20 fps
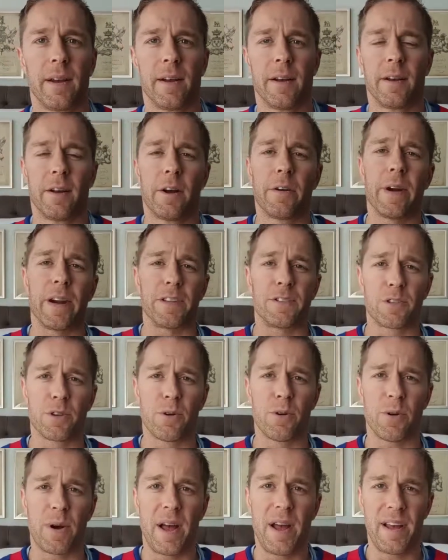All right,
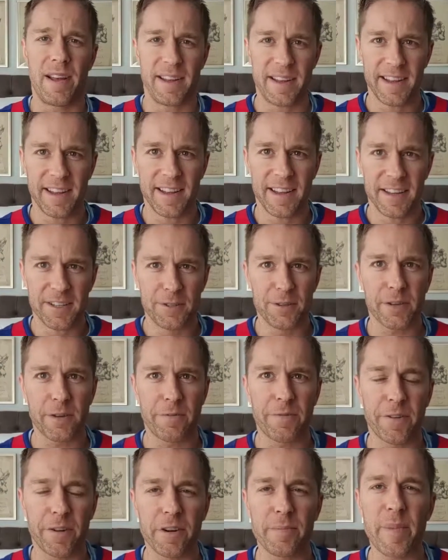so to
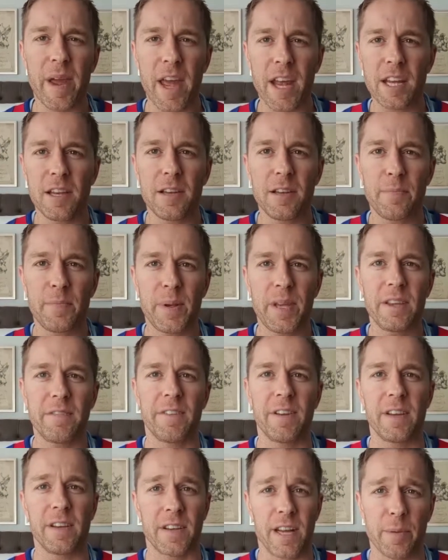confirm,
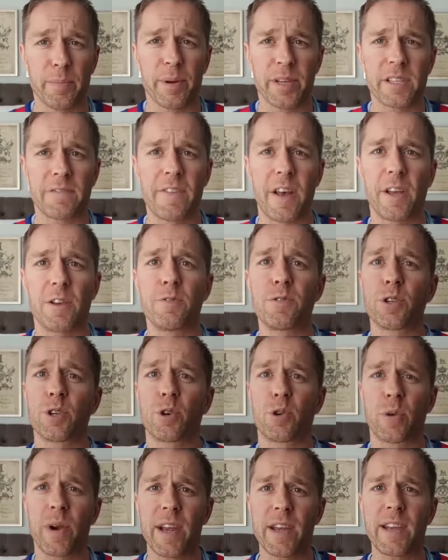NPV, net present value, is a
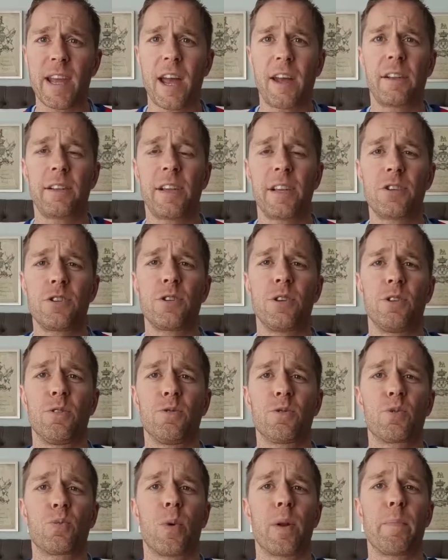great calculation to
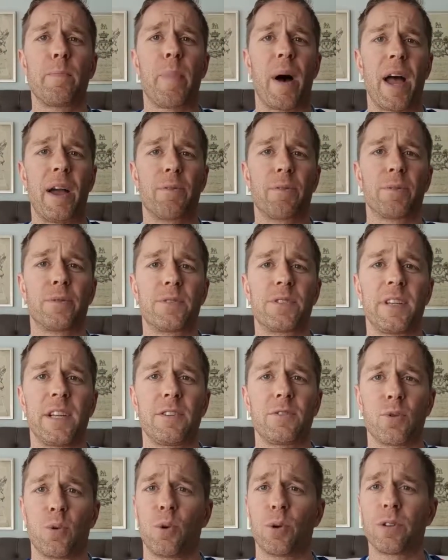use when buying real estate
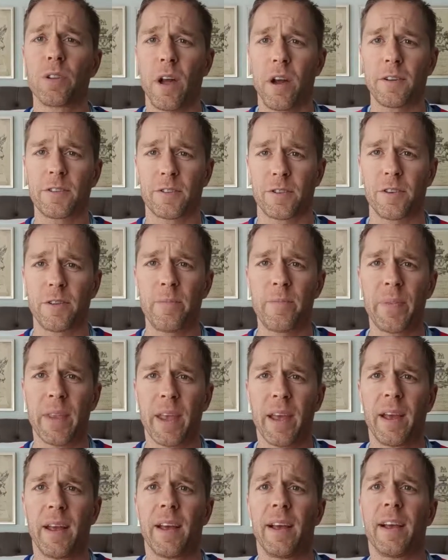to hold long term,
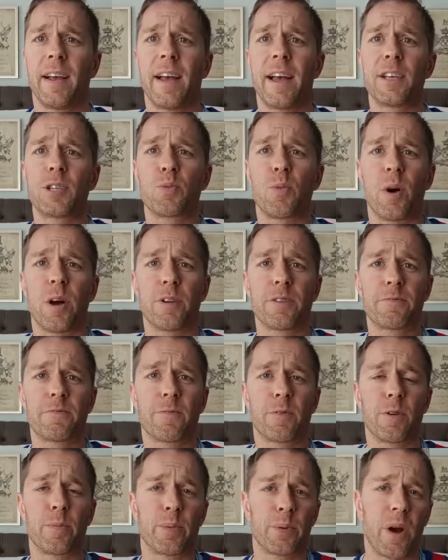as well as
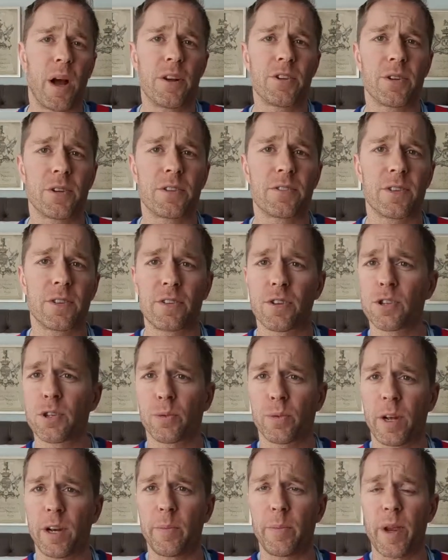for a project such as a
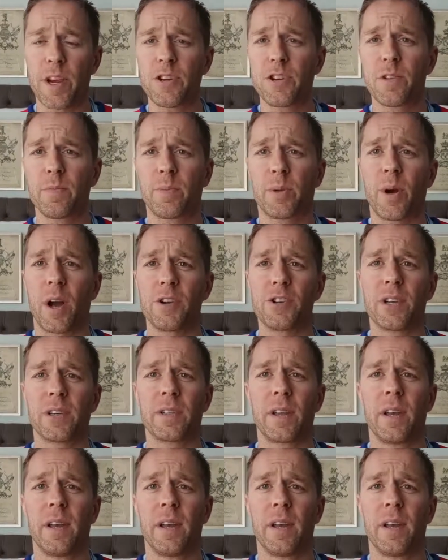renovation project,